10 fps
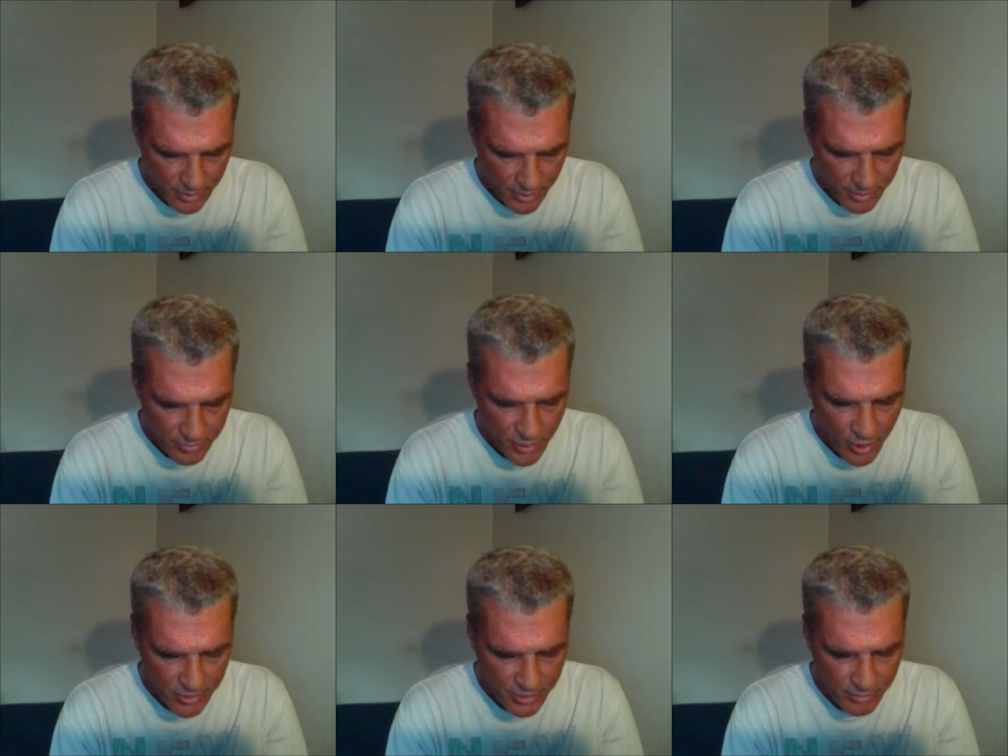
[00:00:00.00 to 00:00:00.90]
I am
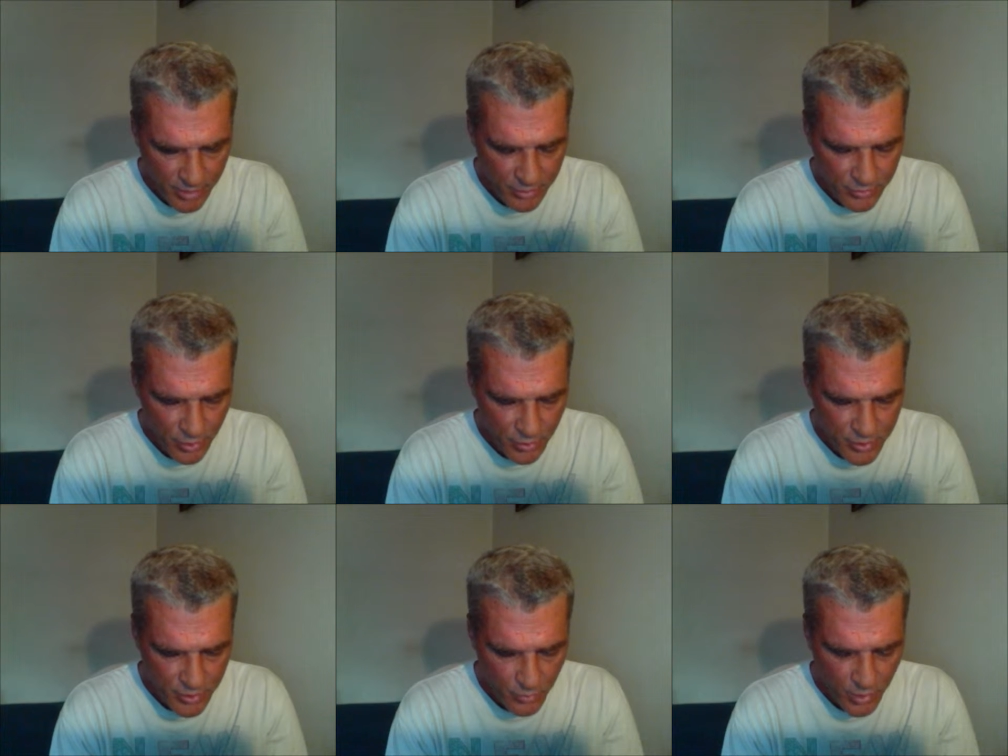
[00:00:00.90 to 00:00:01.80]
talking about those
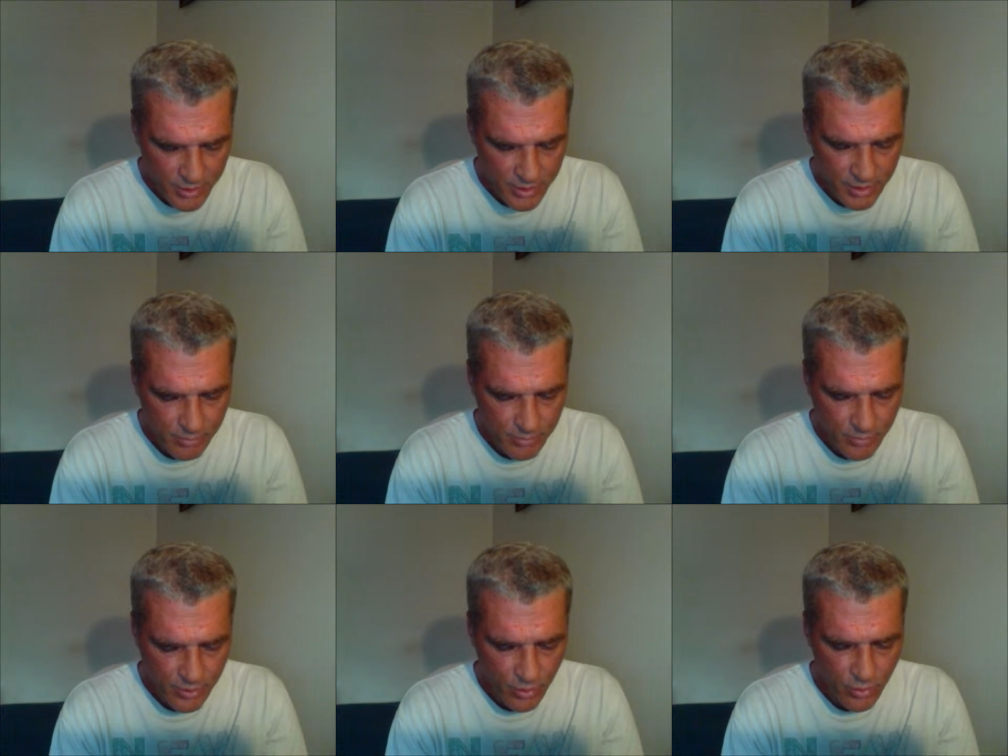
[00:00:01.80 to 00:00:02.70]
that want to keep
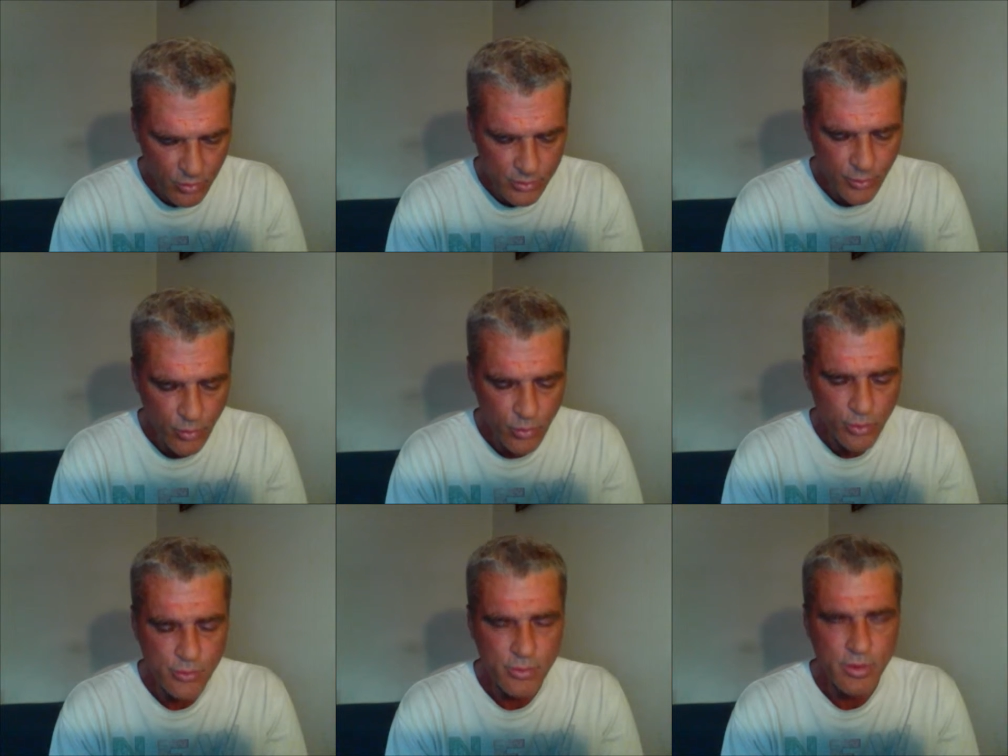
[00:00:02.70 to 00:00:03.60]
the old
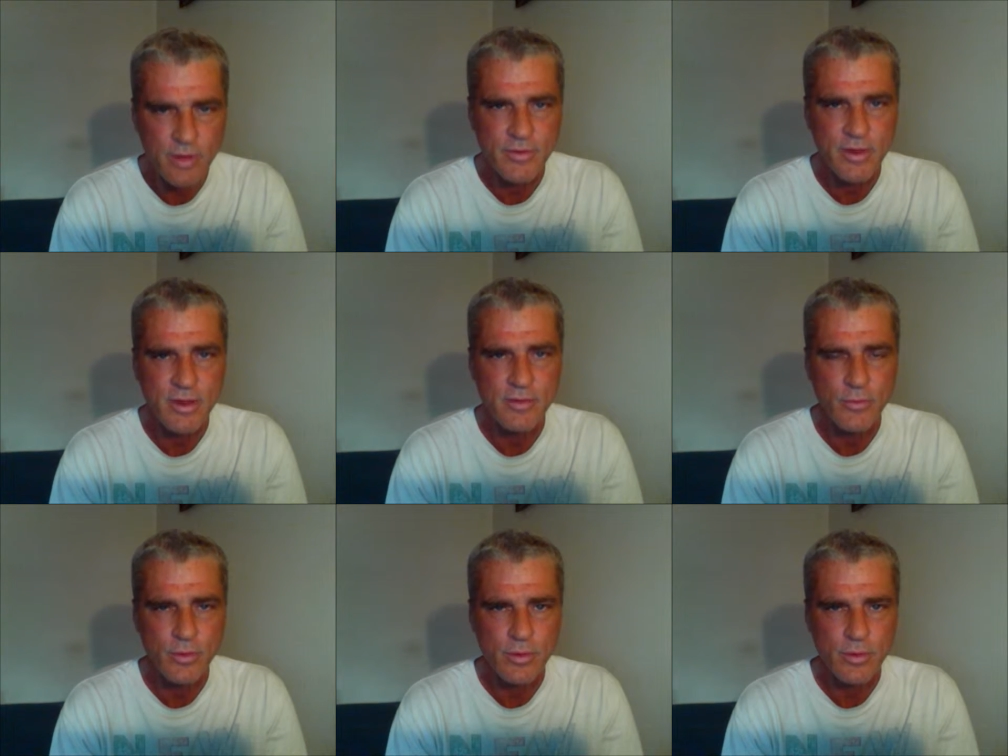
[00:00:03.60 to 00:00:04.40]
order of evil.